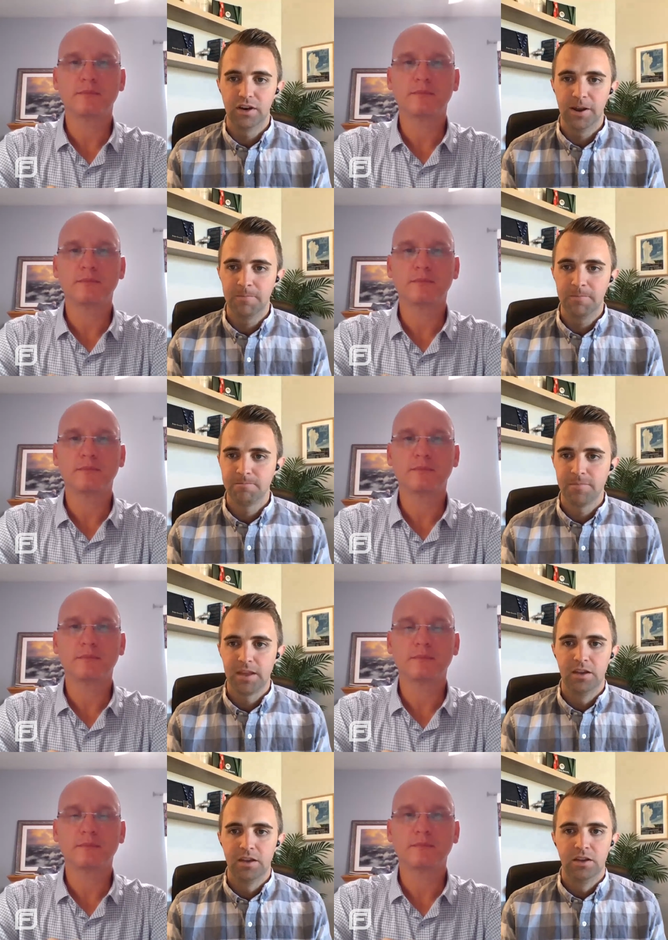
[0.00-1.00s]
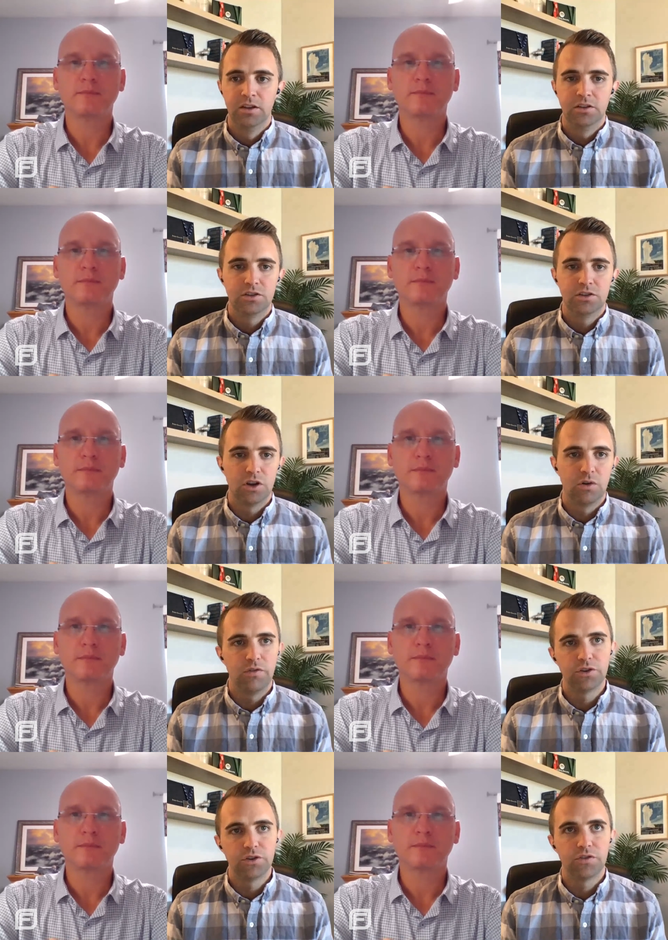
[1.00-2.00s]
Speaker 1: you today.
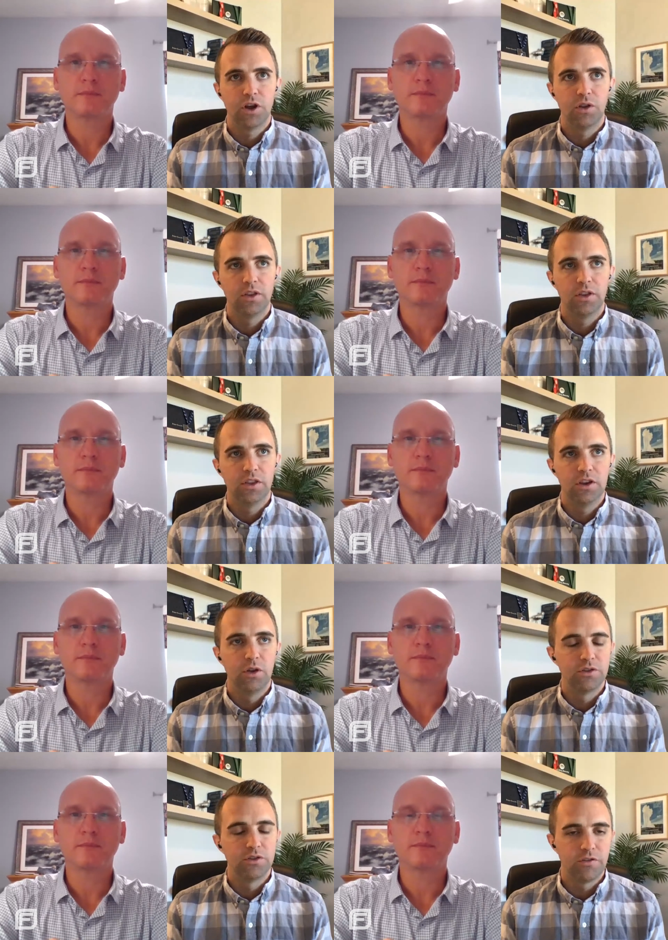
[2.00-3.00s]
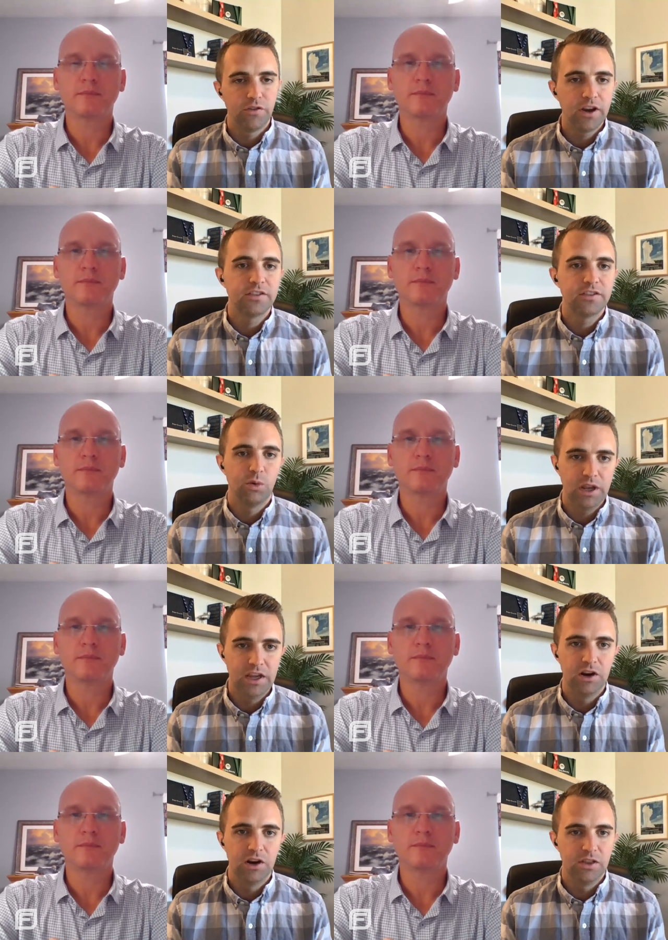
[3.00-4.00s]
So first of all, you know, there's a phrase that we
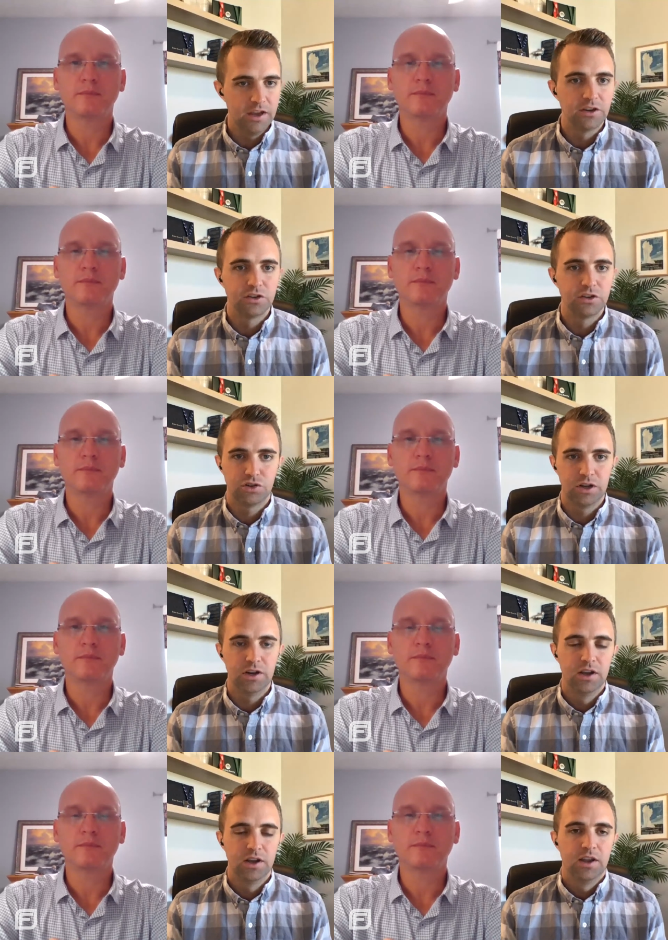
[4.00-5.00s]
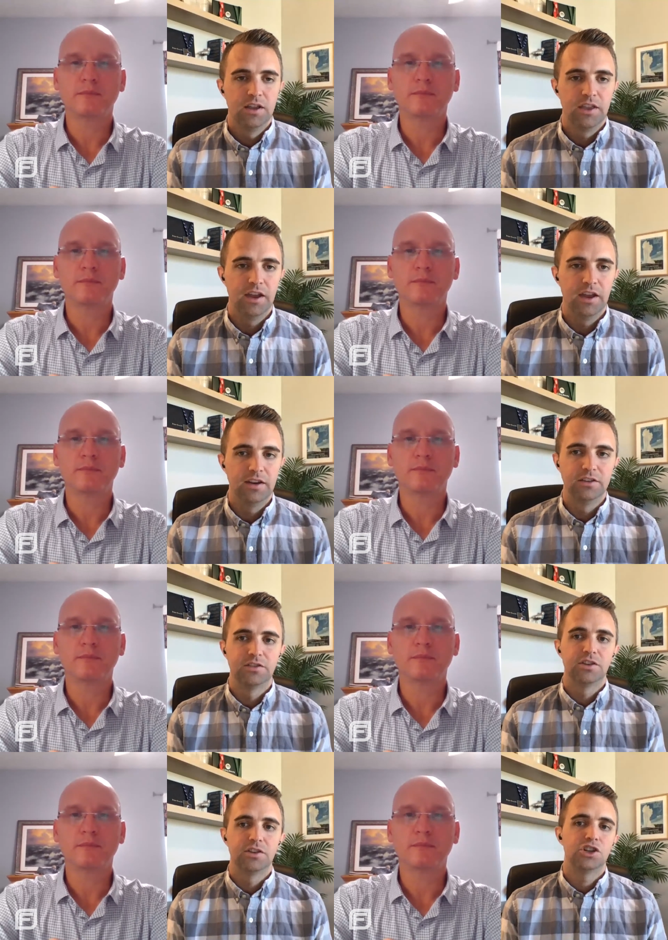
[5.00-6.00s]
hear in the industry that
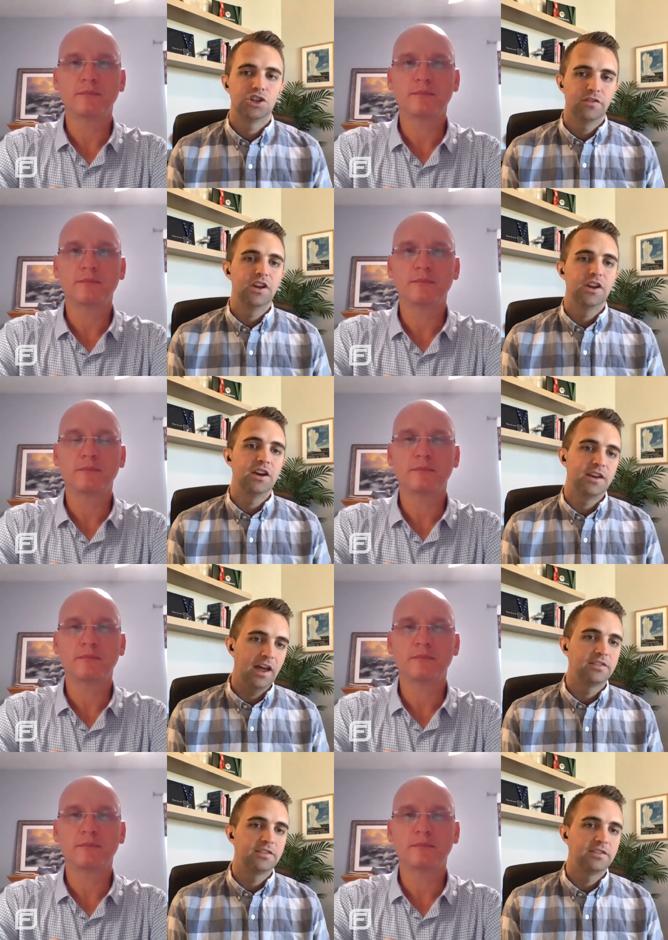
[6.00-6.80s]
is shifting